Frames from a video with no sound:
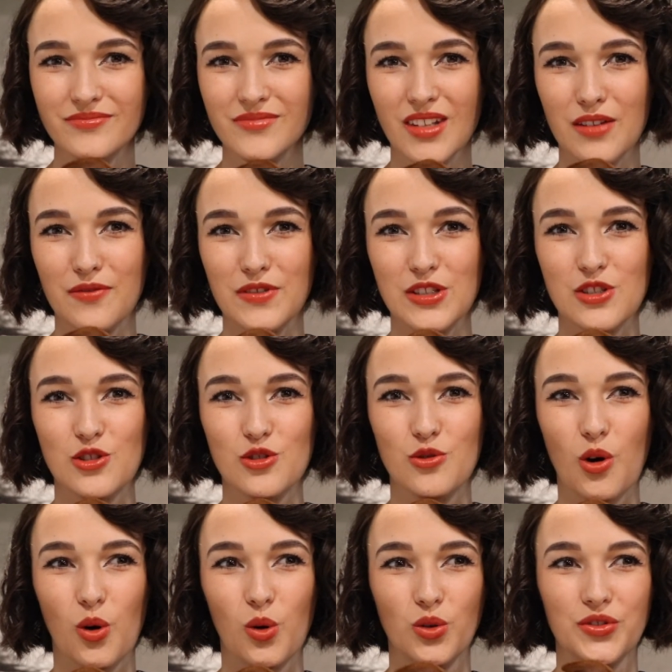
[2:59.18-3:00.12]
if it's too
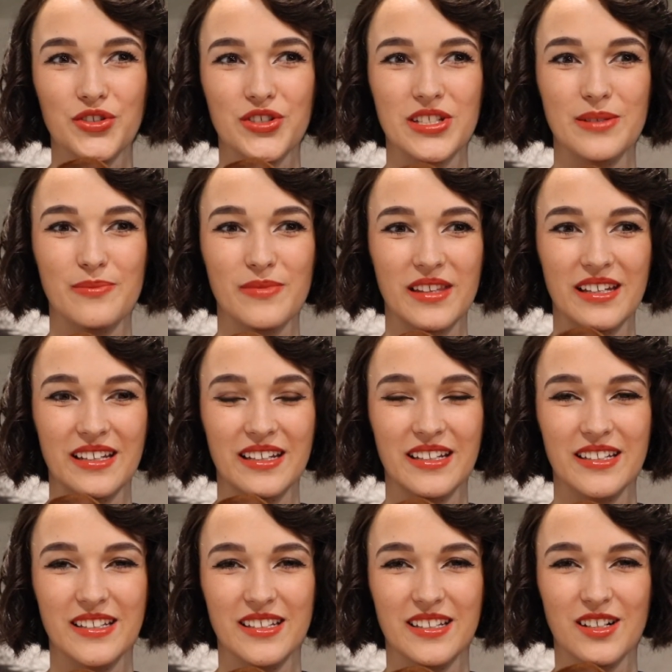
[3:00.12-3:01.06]
cold or
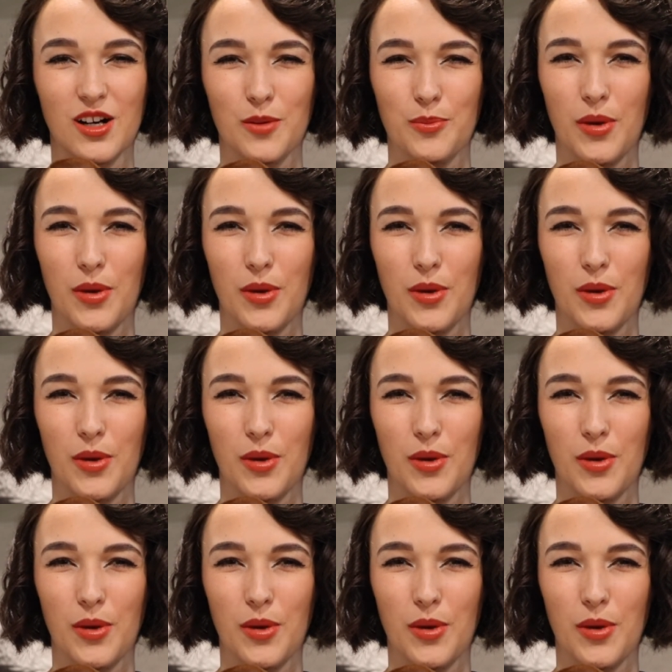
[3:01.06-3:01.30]
something and her